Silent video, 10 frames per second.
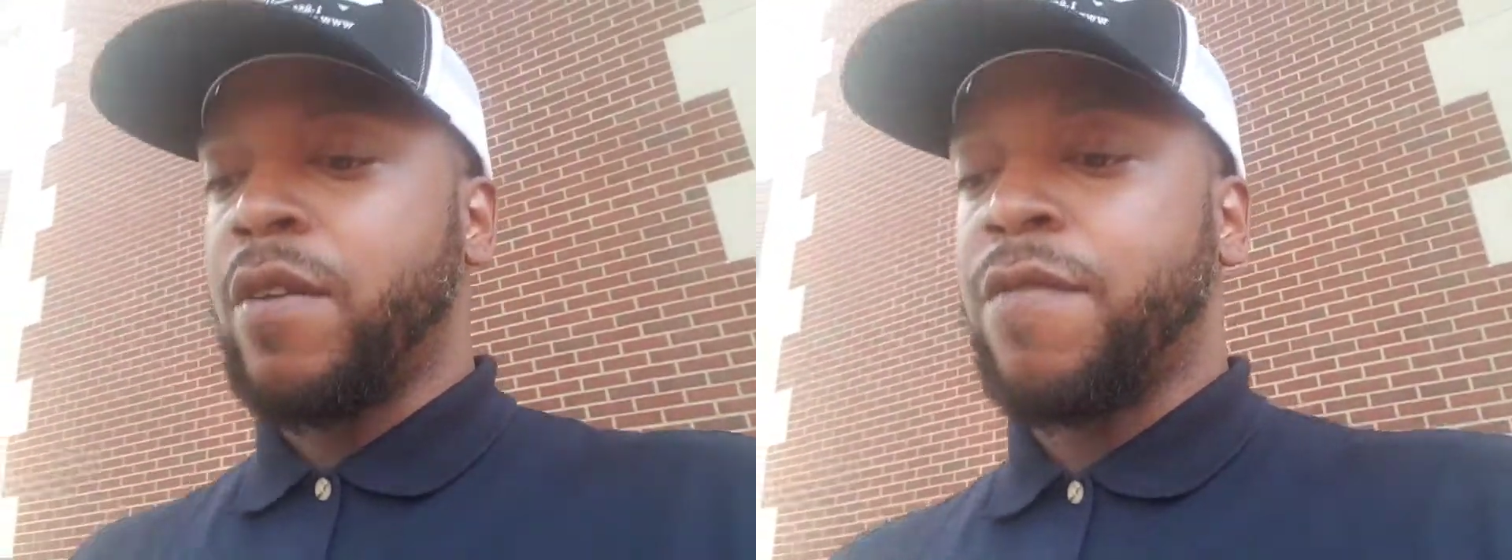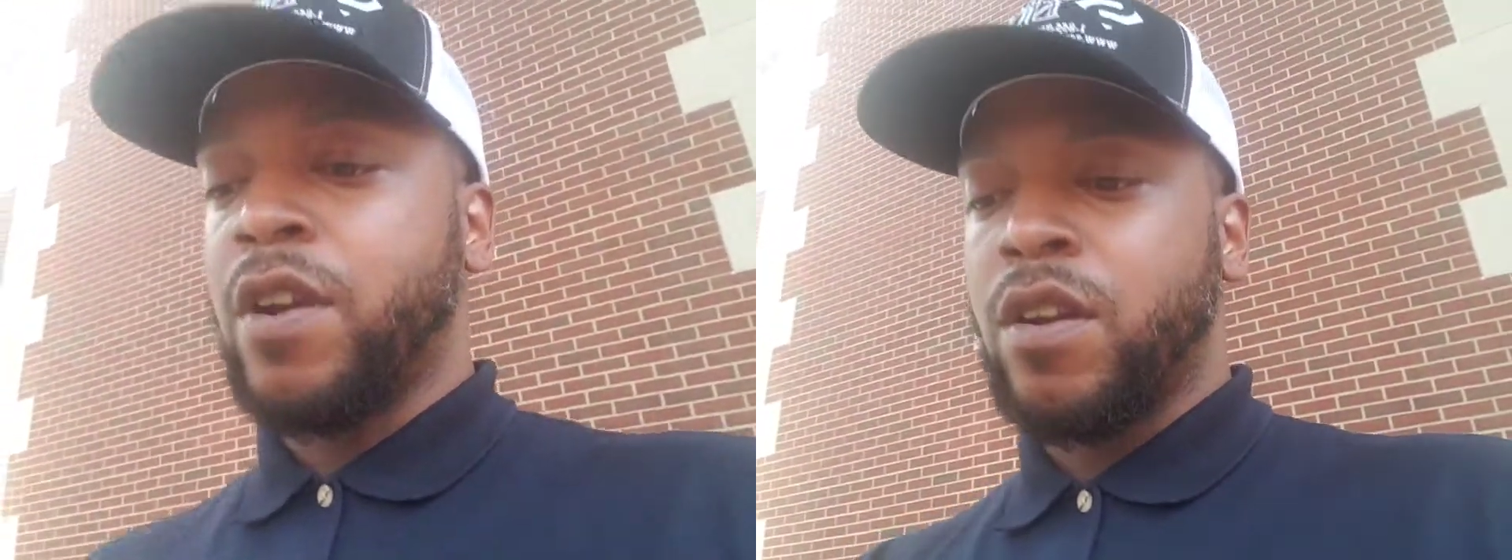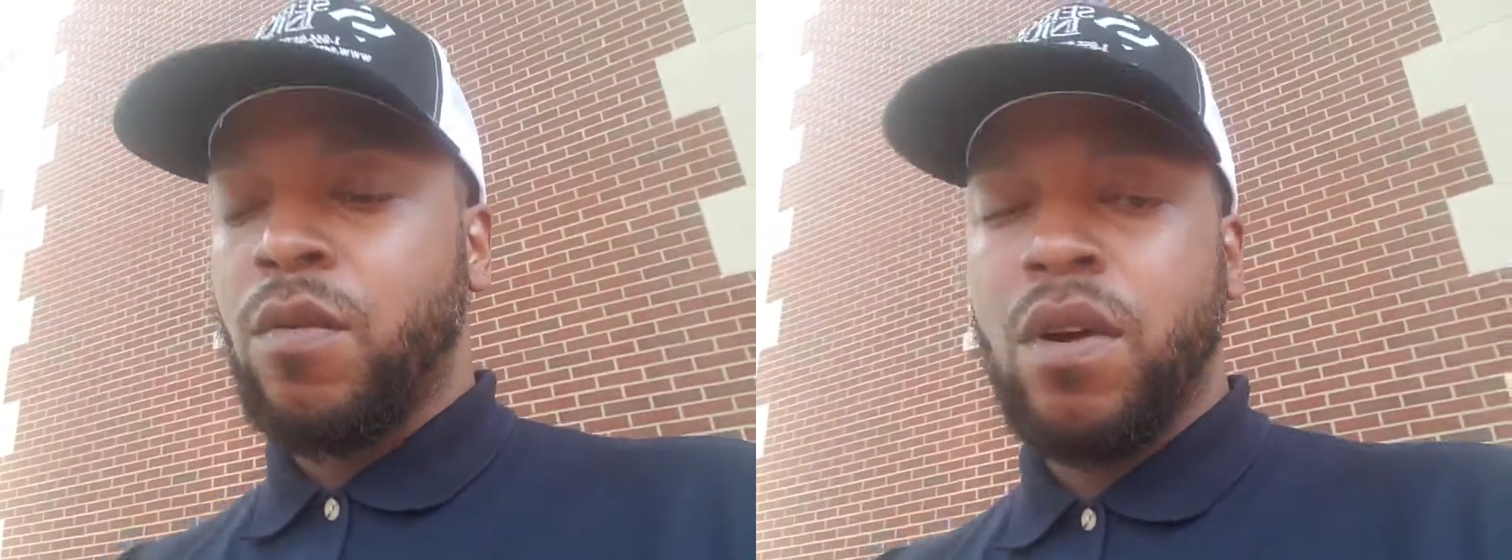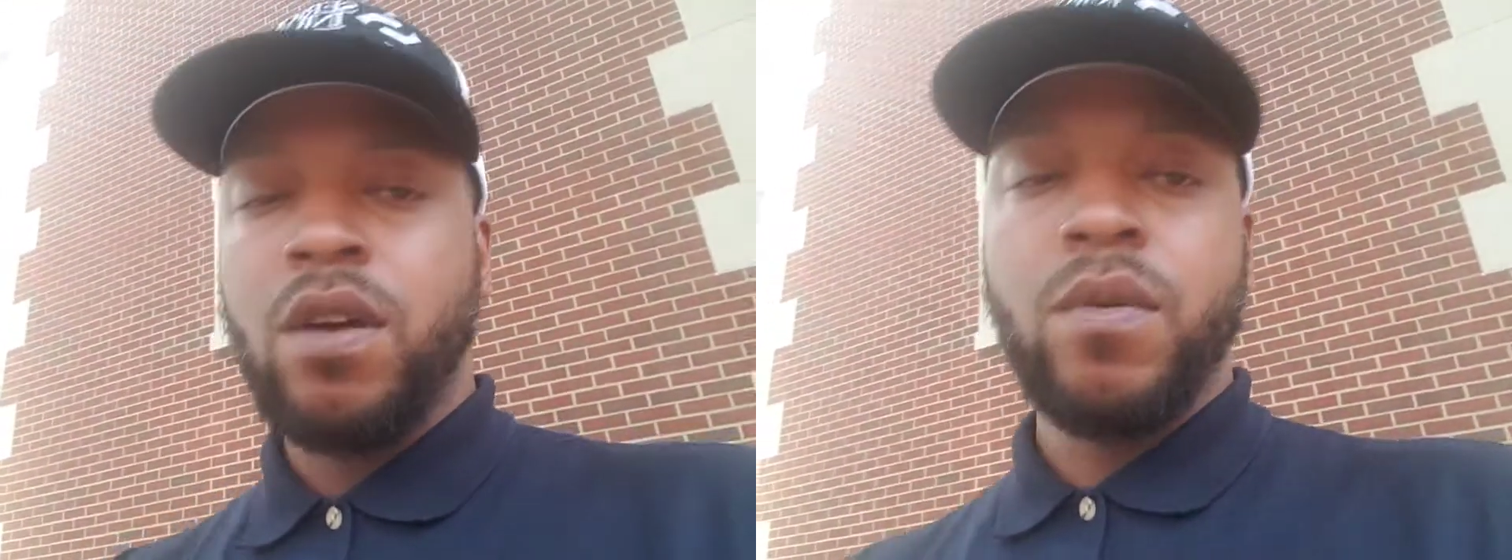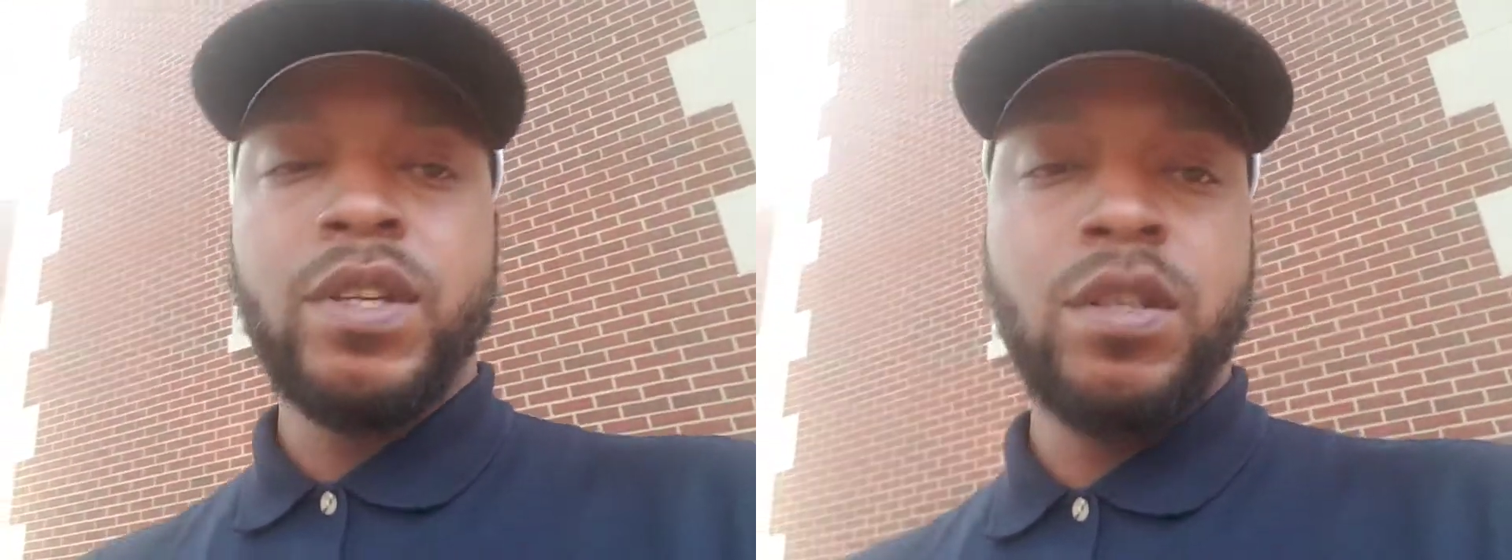front of the walkway,